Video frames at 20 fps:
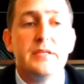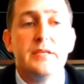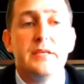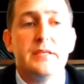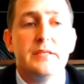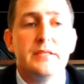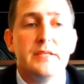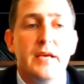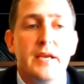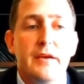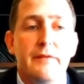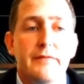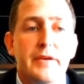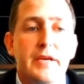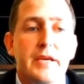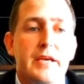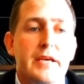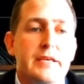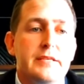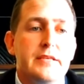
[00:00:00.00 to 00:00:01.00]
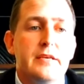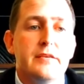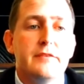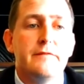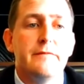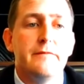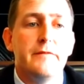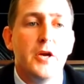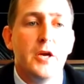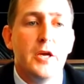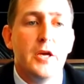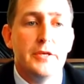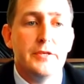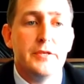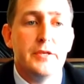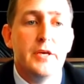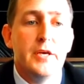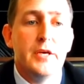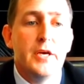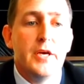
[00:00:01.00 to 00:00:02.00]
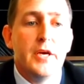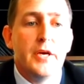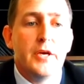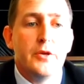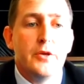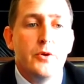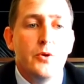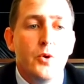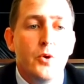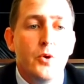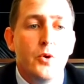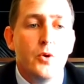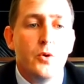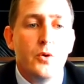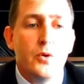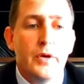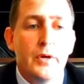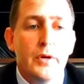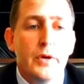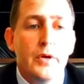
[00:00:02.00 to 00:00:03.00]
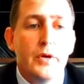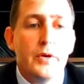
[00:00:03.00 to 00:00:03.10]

position in South Africa is as follows. Your